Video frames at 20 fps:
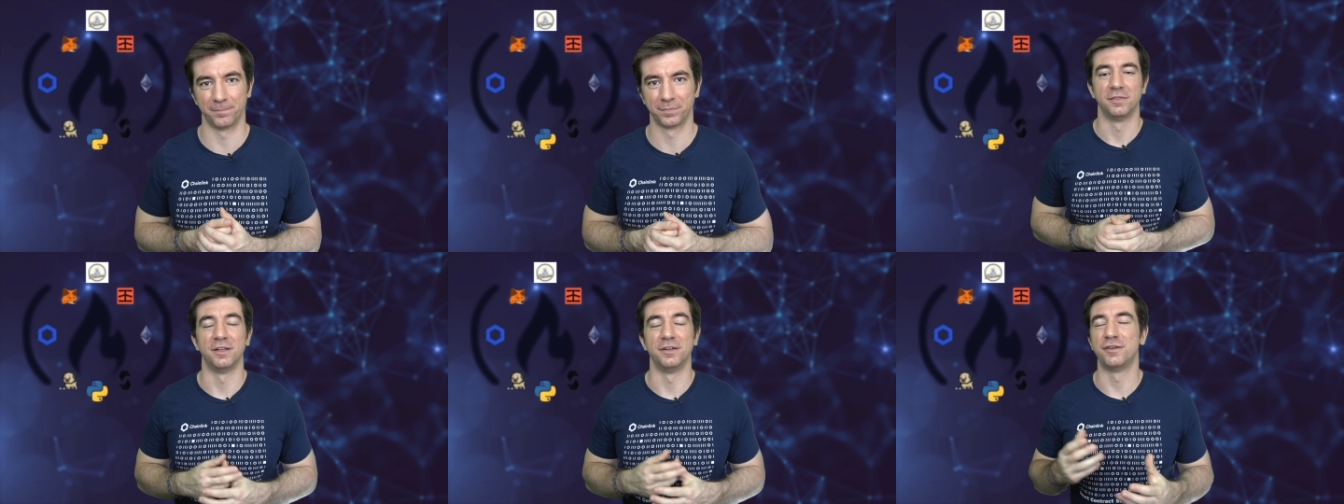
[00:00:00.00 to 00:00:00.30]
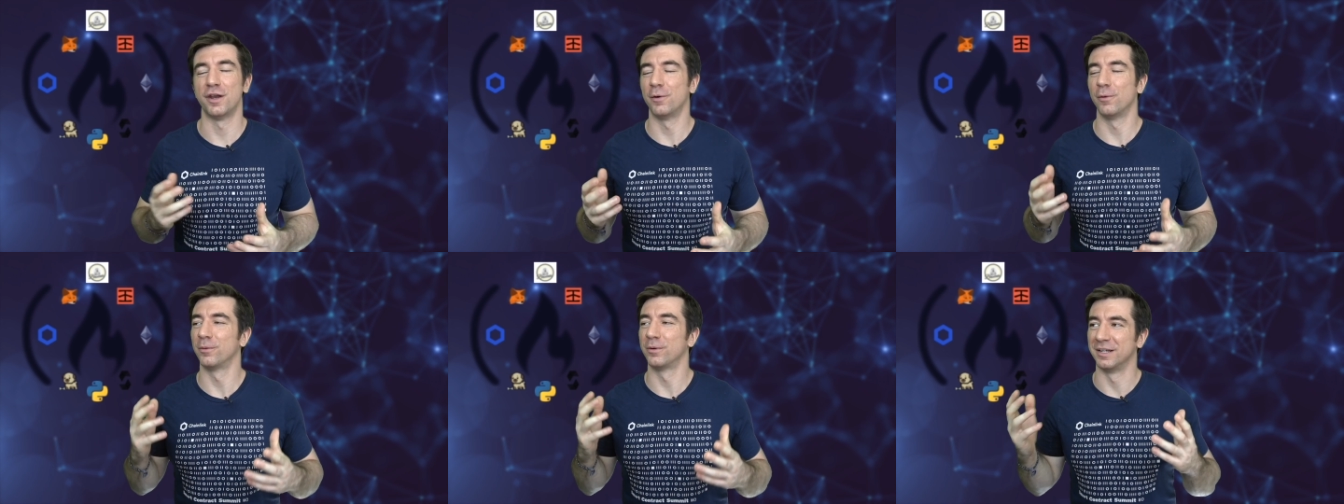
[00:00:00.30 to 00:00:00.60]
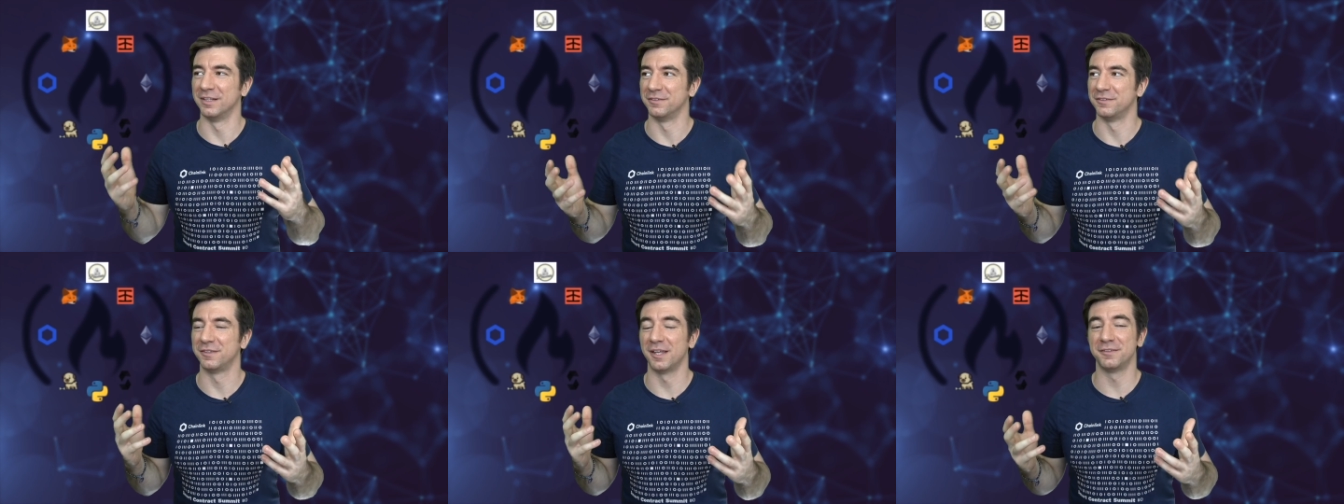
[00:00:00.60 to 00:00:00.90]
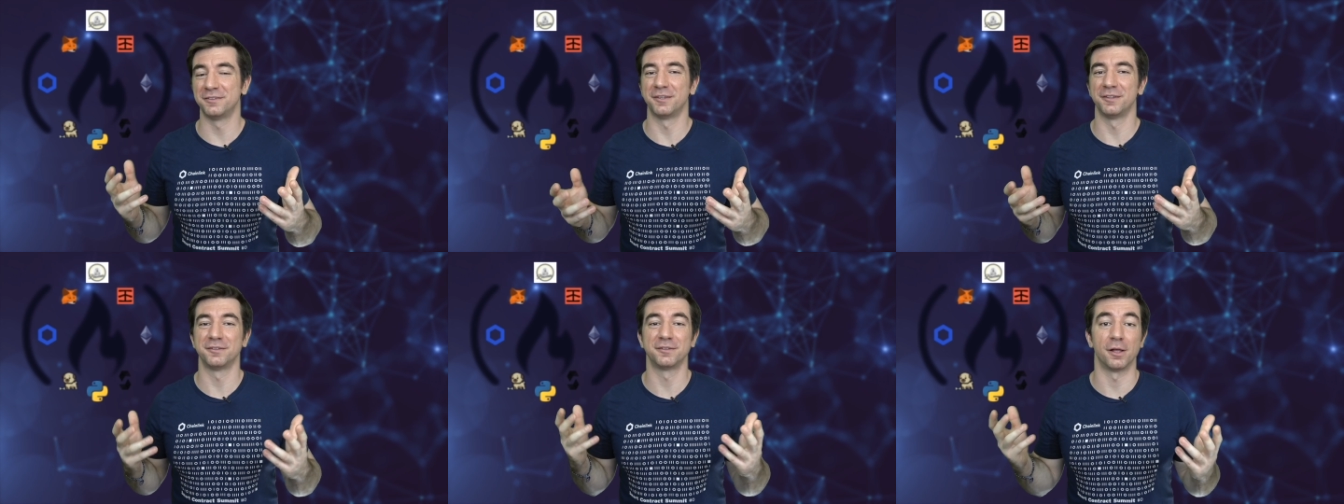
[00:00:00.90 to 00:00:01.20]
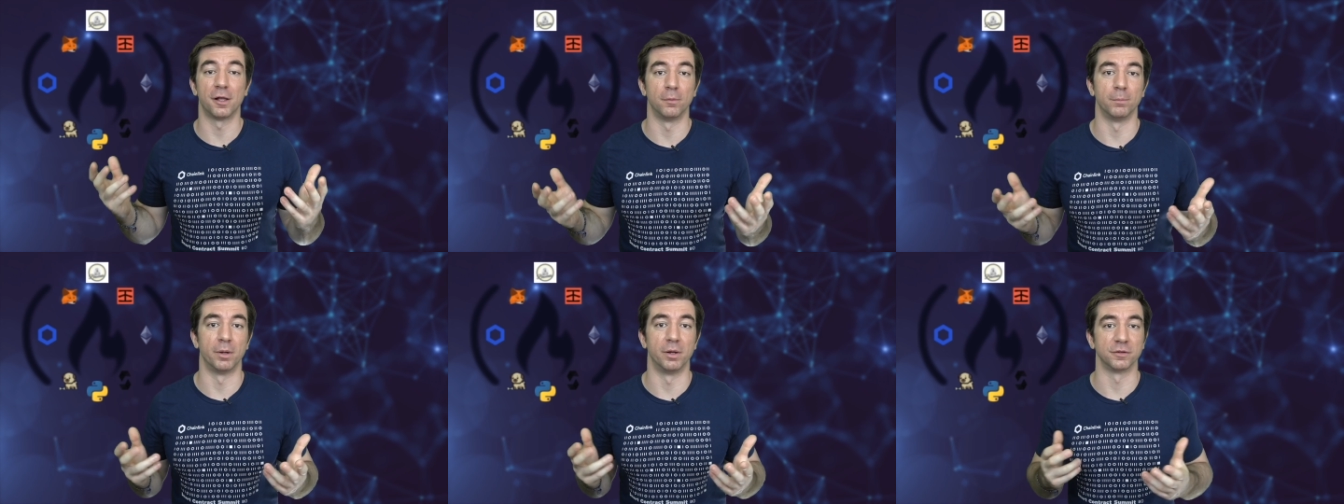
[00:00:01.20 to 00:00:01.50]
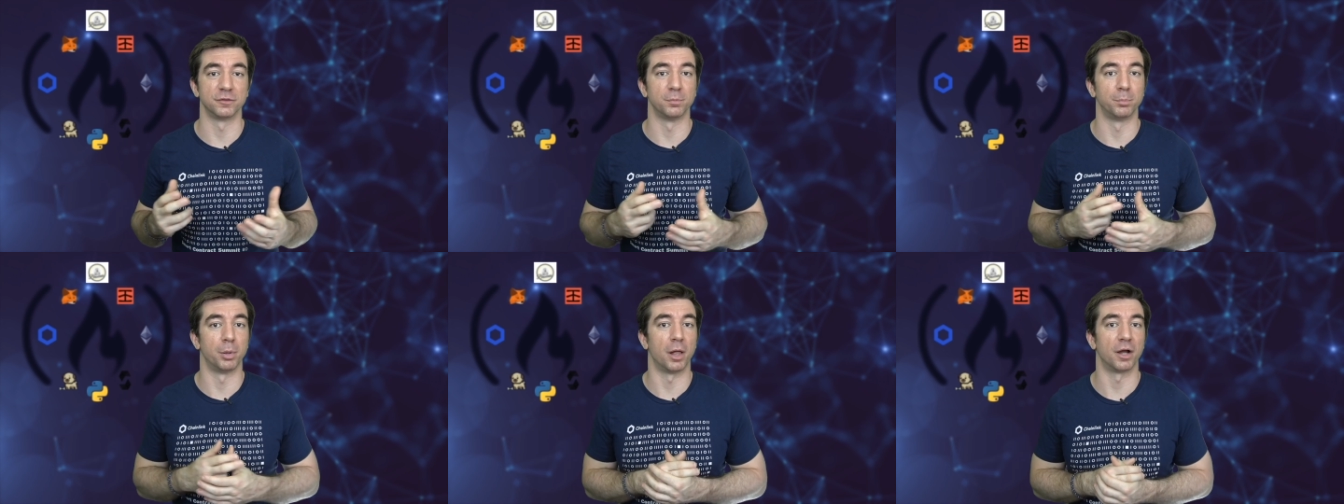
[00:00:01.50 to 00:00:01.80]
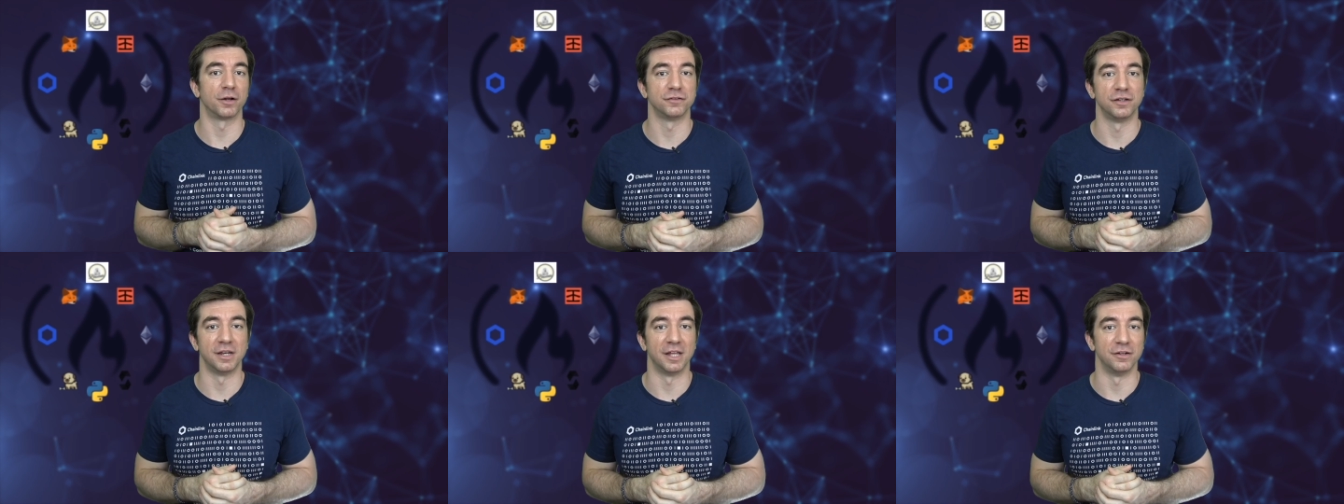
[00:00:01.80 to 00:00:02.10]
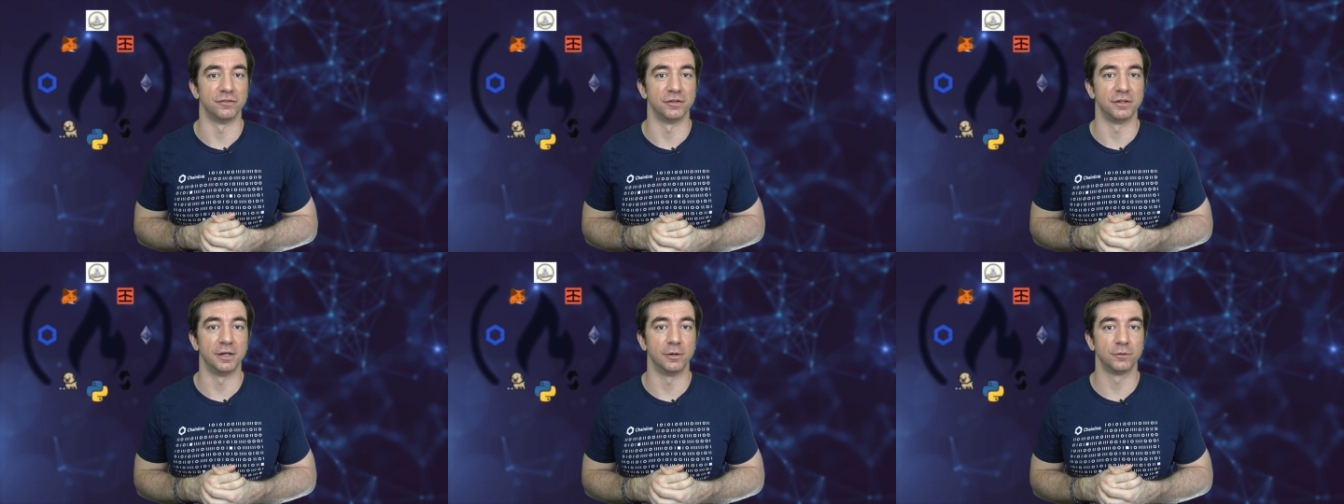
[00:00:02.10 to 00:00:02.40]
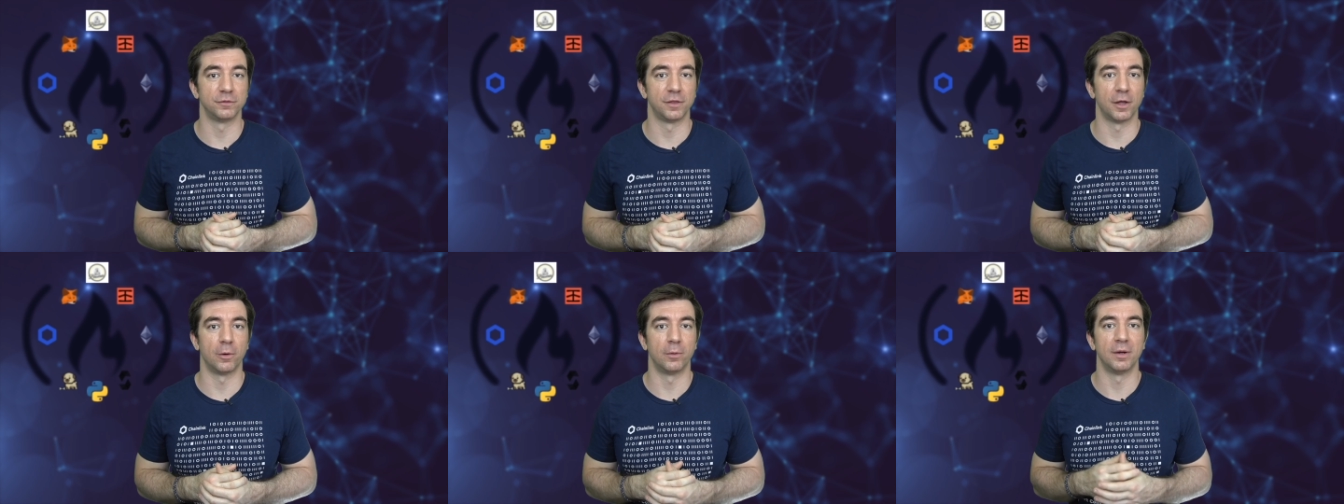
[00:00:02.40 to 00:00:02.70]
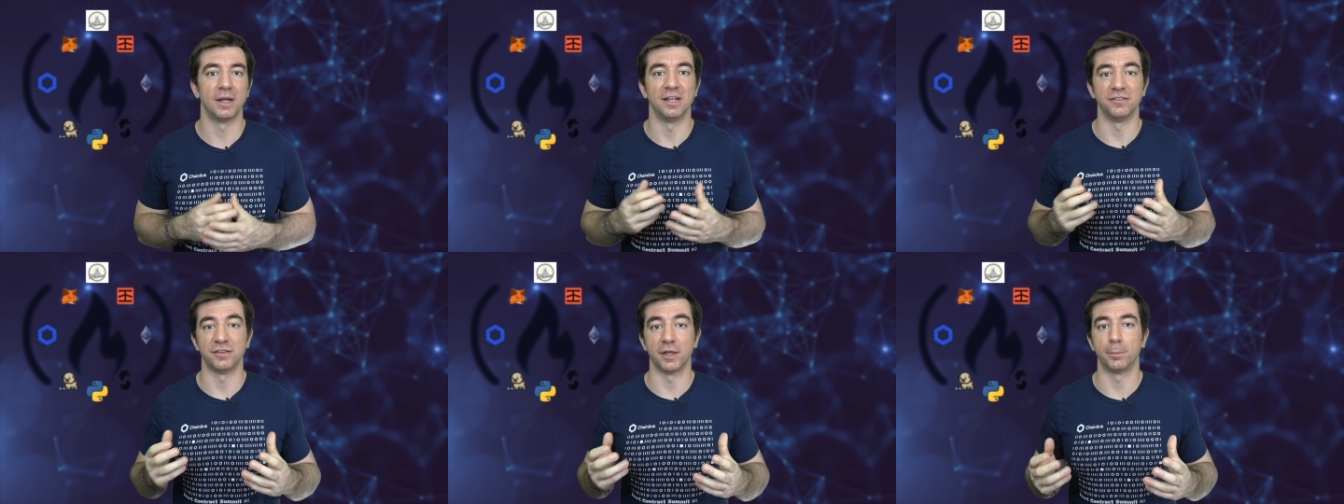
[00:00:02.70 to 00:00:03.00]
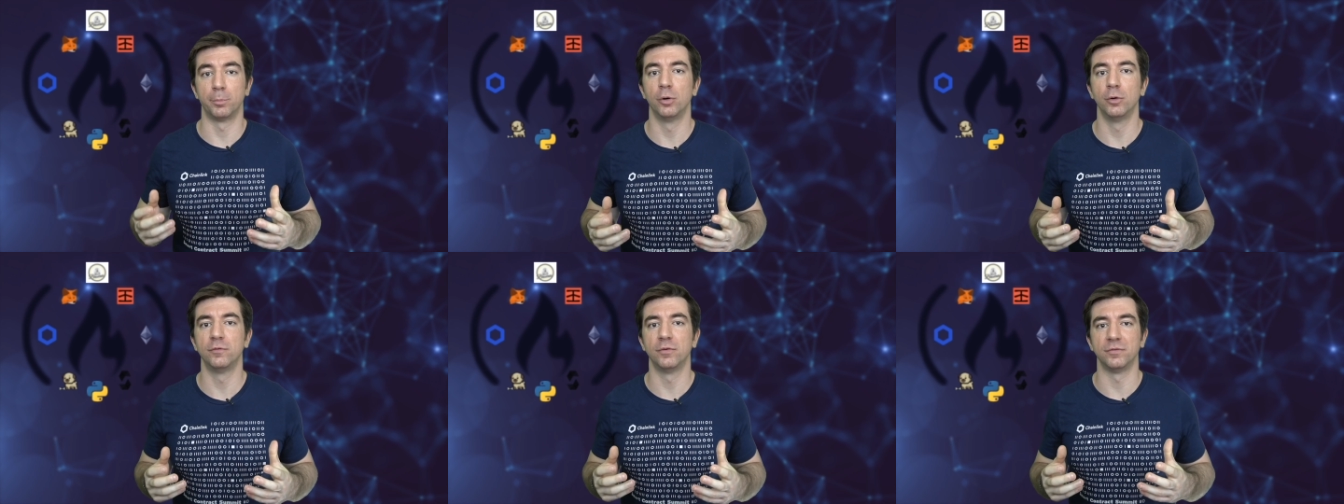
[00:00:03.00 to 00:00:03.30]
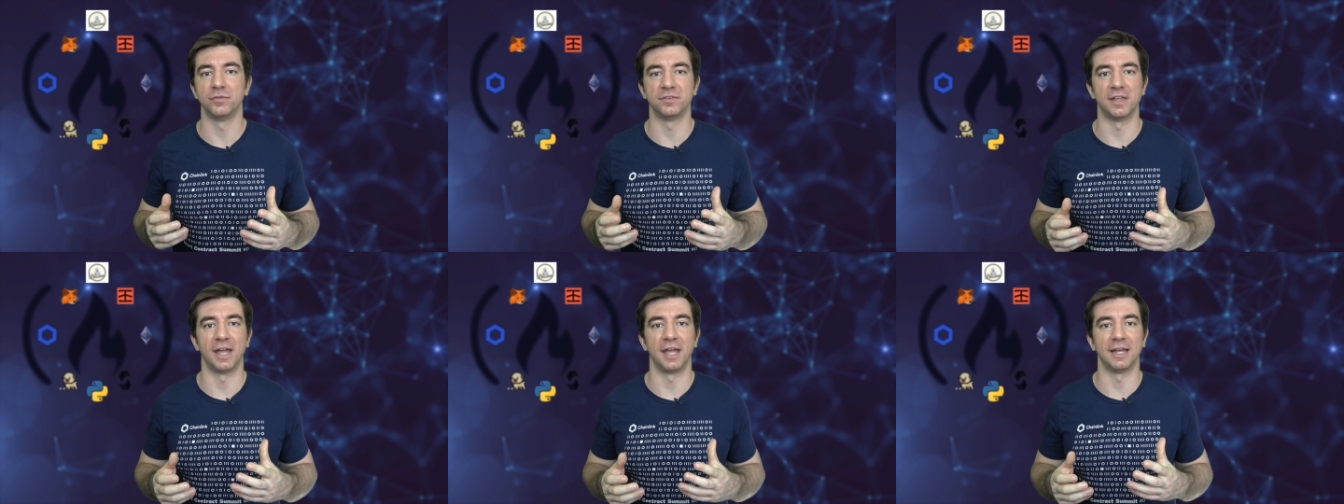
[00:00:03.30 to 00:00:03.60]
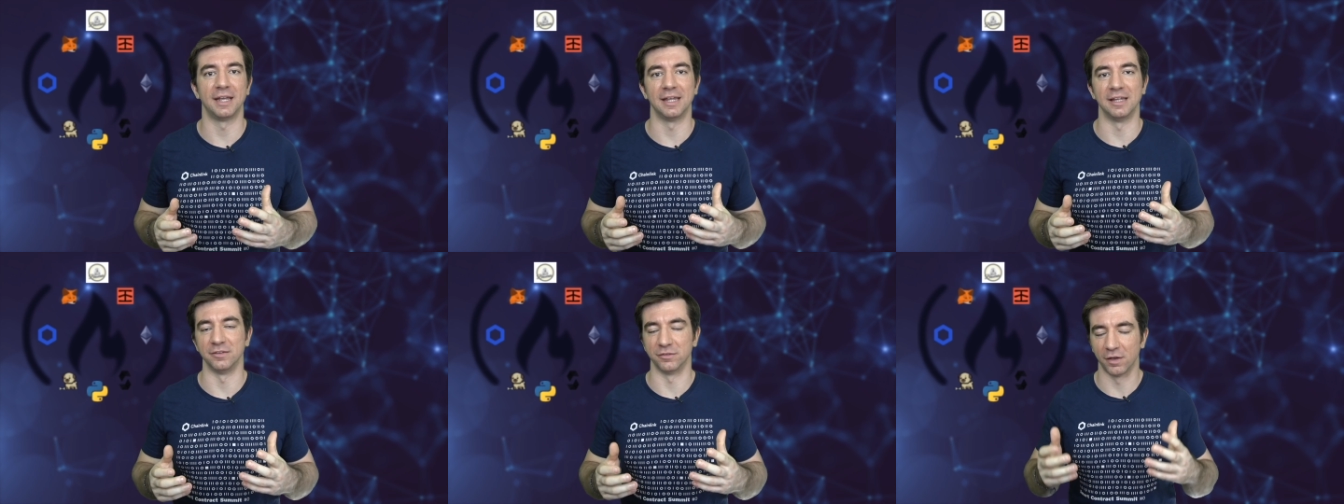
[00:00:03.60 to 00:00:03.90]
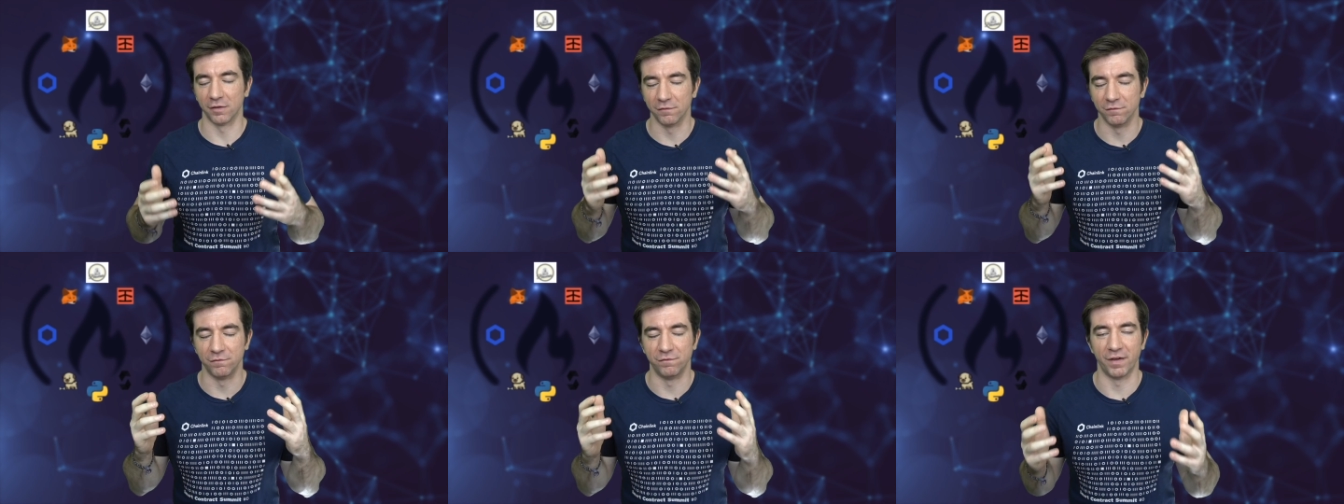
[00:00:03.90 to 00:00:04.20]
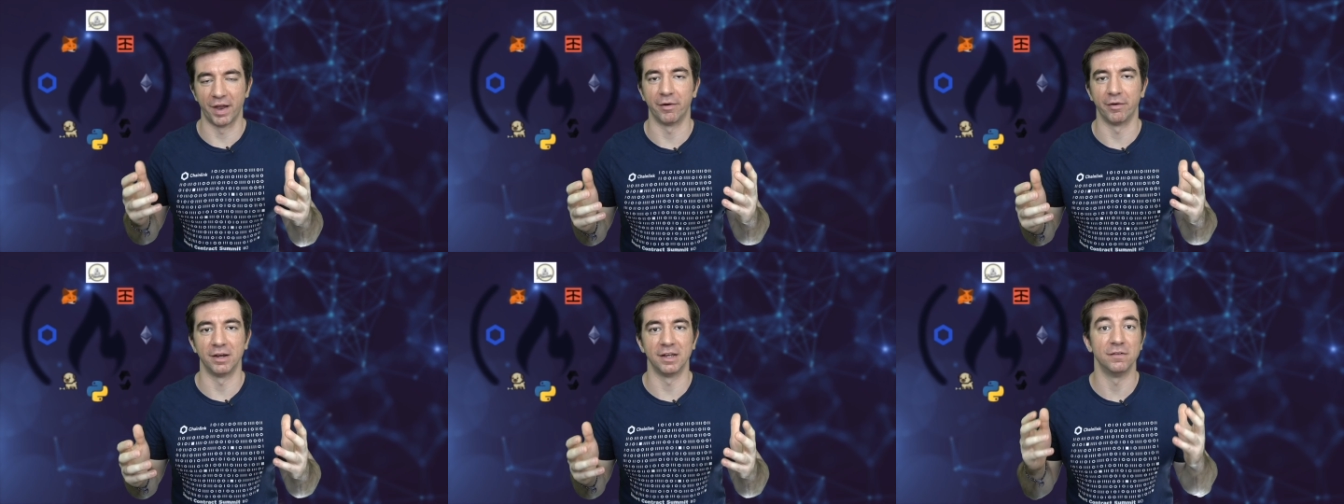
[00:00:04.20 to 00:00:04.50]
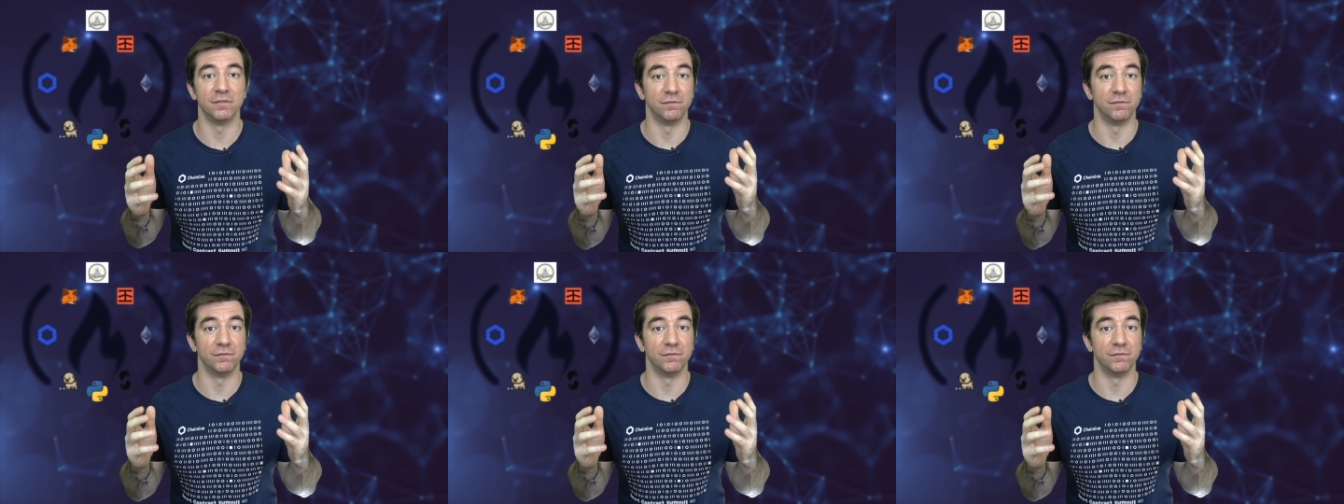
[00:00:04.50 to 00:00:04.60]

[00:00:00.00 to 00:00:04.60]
The general consensus amongst blockchain engineers, though, is that proof of stake is very,